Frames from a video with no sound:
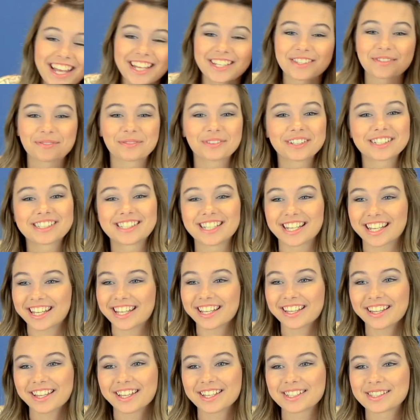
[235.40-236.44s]
It's
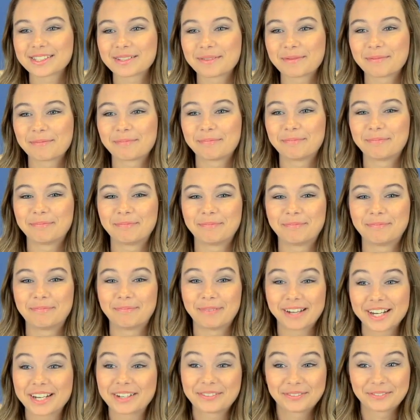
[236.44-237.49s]
ridiculous,
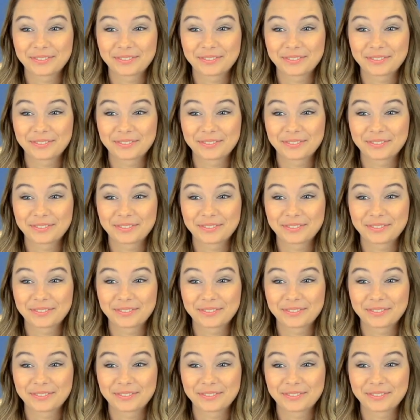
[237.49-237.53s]
but it